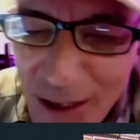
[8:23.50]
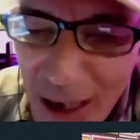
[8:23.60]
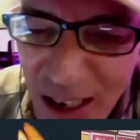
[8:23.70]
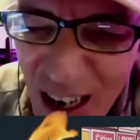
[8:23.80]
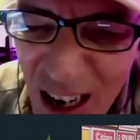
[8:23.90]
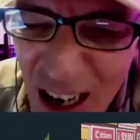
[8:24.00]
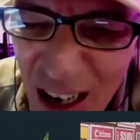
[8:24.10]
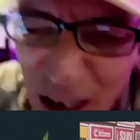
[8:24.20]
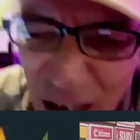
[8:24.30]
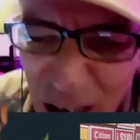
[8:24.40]
saying, oh,
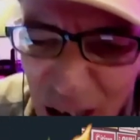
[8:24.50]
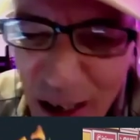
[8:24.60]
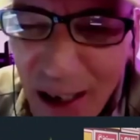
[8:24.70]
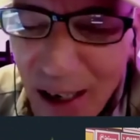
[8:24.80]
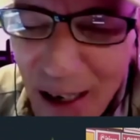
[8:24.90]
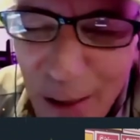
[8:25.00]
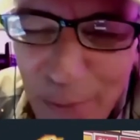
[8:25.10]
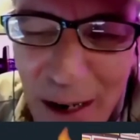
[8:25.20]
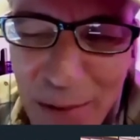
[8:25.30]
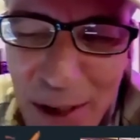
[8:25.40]
no, uh,
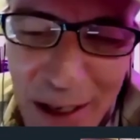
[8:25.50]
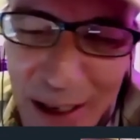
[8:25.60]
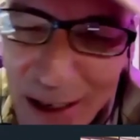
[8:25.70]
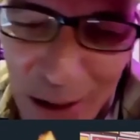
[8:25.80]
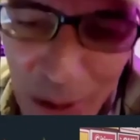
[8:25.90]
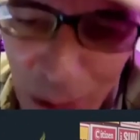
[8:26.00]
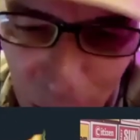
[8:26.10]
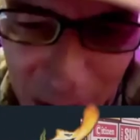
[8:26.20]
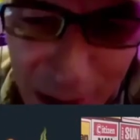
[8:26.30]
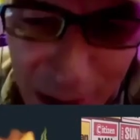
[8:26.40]
five G doesn't
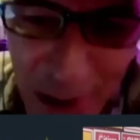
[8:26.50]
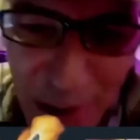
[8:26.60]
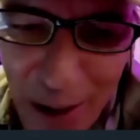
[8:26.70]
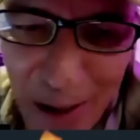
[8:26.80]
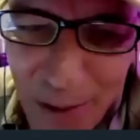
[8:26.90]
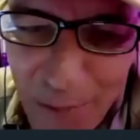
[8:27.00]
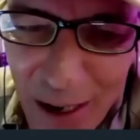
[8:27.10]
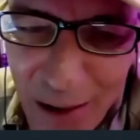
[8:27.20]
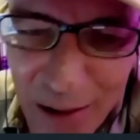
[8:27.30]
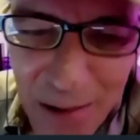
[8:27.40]
cause it.
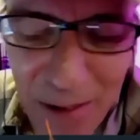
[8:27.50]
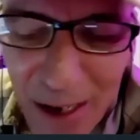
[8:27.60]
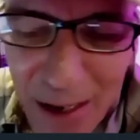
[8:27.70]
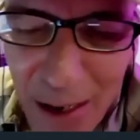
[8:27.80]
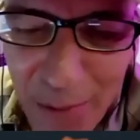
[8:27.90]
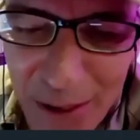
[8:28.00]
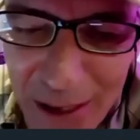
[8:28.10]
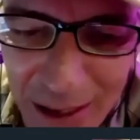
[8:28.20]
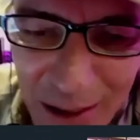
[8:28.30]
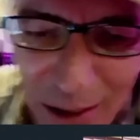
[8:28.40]
Coronavirus. Fair enough, it
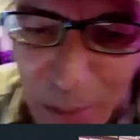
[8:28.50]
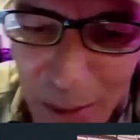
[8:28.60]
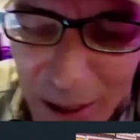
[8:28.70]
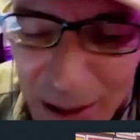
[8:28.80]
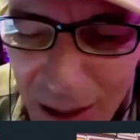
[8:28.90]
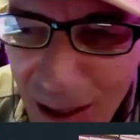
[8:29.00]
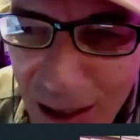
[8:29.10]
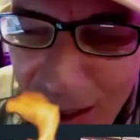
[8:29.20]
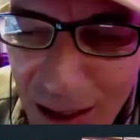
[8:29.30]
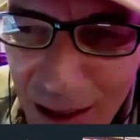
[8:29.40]
doesn't. But
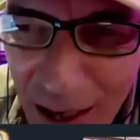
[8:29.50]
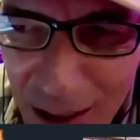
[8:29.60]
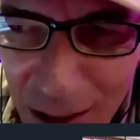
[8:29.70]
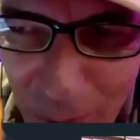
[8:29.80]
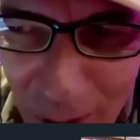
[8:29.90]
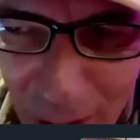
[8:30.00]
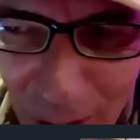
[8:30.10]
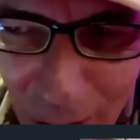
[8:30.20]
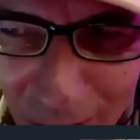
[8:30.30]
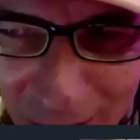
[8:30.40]
guys, if we
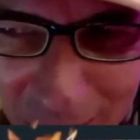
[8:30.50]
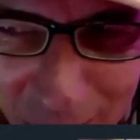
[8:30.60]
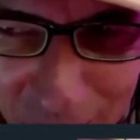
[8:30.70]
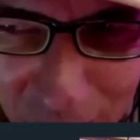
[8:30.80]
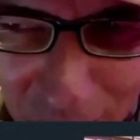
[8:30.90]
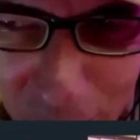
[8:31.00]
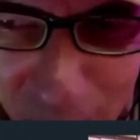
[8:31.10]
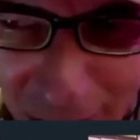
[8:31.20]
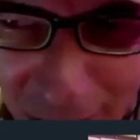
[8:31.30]
look at it, two G,